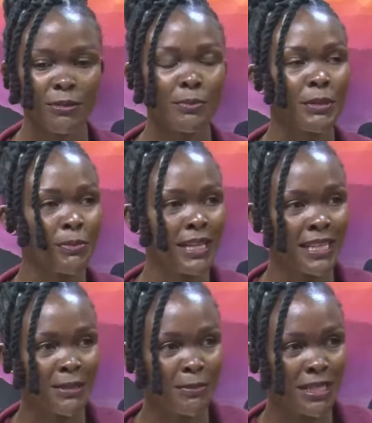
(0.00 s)

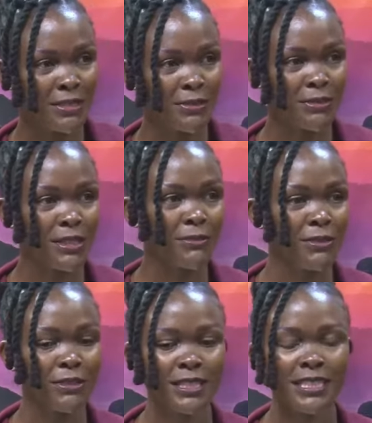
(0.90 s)
preparing my children
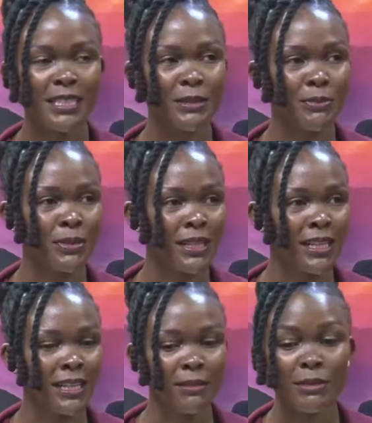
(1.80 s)
for sleep.
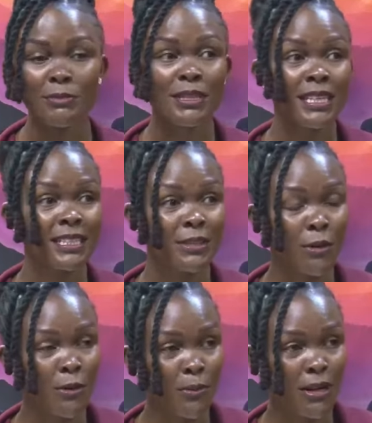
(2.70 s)
Maybe there is
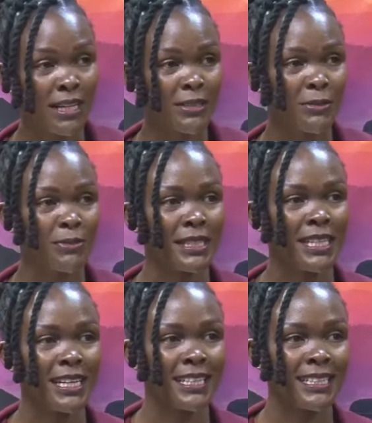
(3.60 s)
homework to be
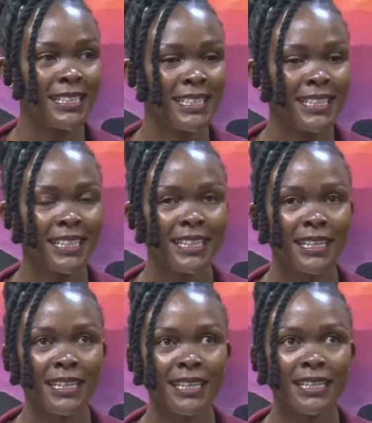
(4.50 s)
done. Yes.
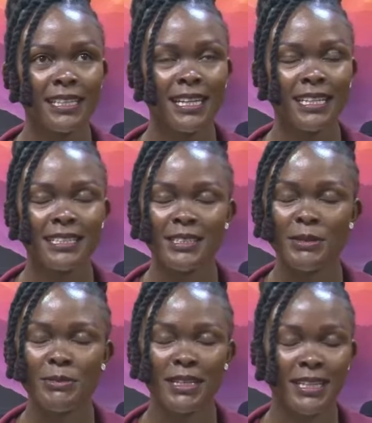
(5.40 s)
And I
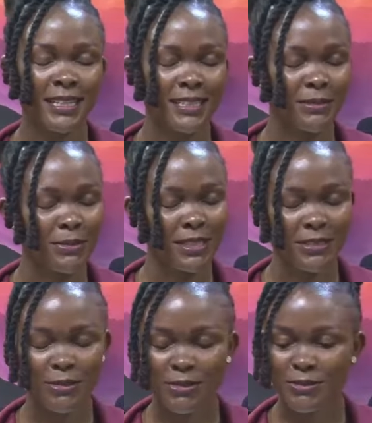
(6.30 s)
see my
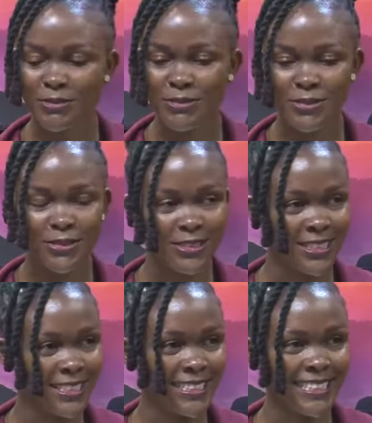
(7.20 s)
husband on phone
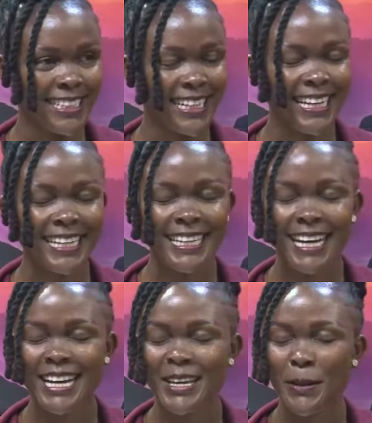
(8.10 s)
and
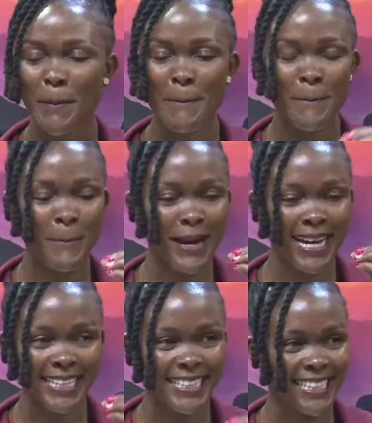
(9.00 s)
I am
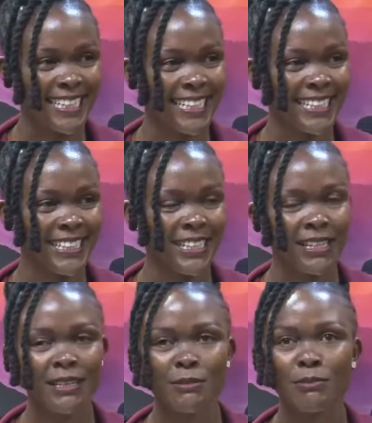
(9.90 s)
mad.
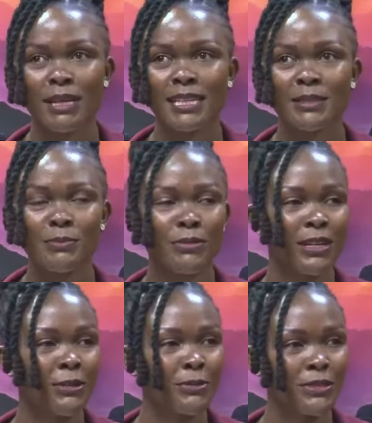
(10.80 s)
Yes. But
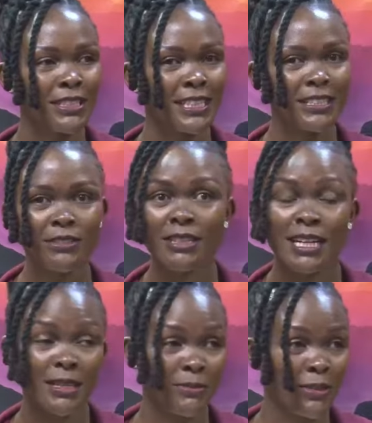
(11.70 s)
poor communication,
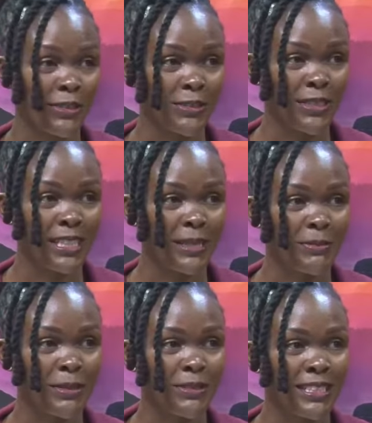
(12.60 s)
I am not talking
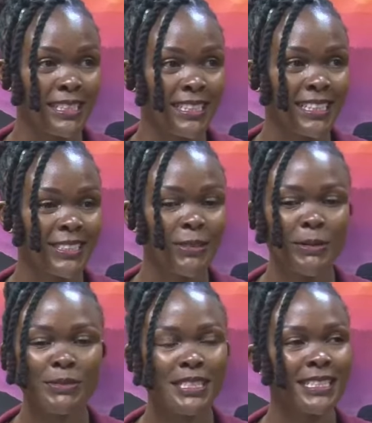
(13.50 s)
about it. Yeah. So
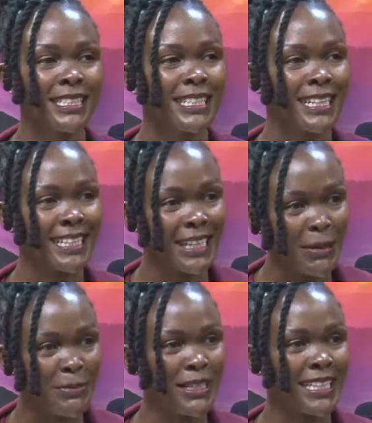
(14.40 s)
I'm just
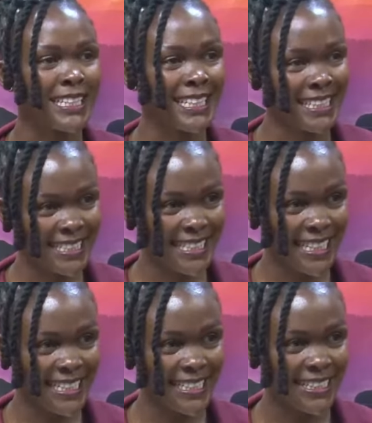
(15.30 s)
grumbling
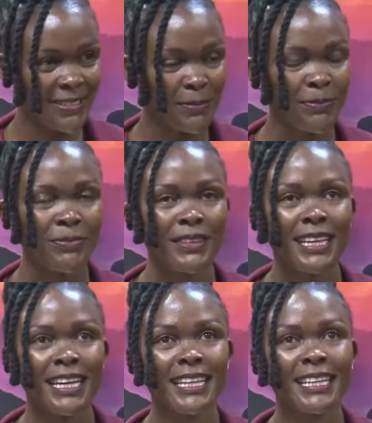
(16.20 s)
inside. Yes.
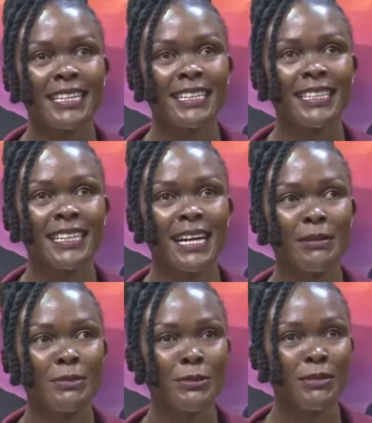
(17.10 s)
And then
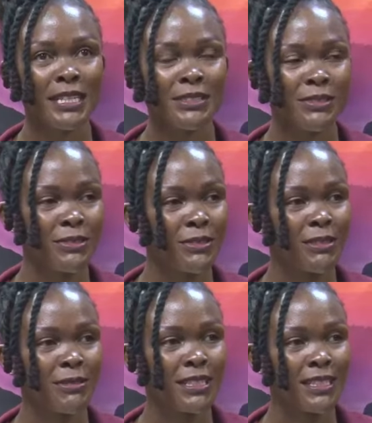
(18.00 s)
come to my
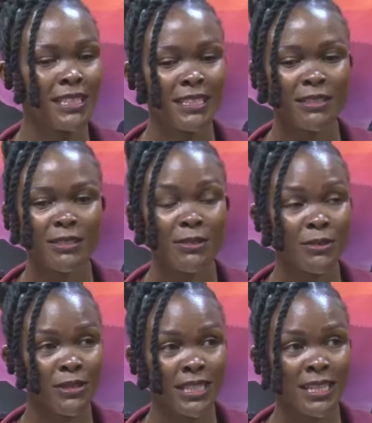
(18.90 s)
children, when they grew
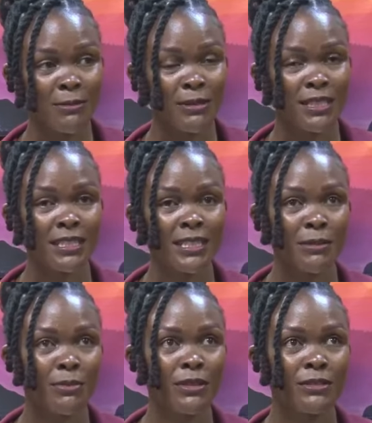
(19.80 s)
older, we reached
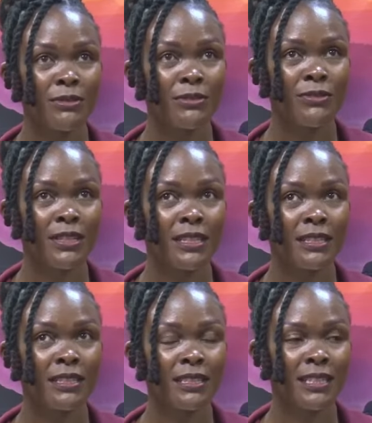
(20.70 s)
a point we
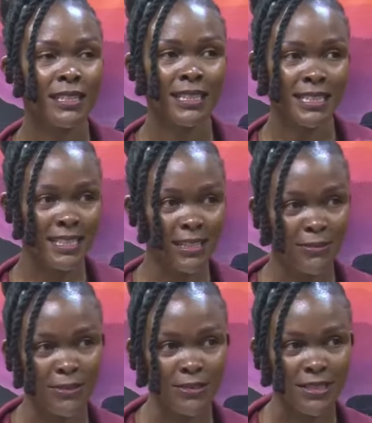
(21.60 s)
felt they need a
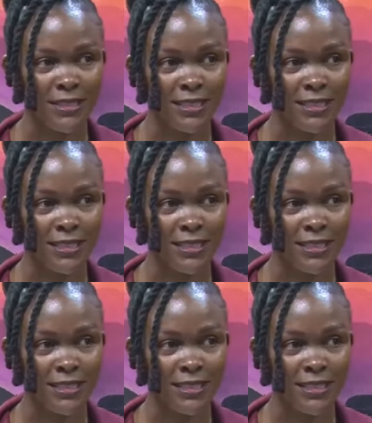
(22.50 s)
phone.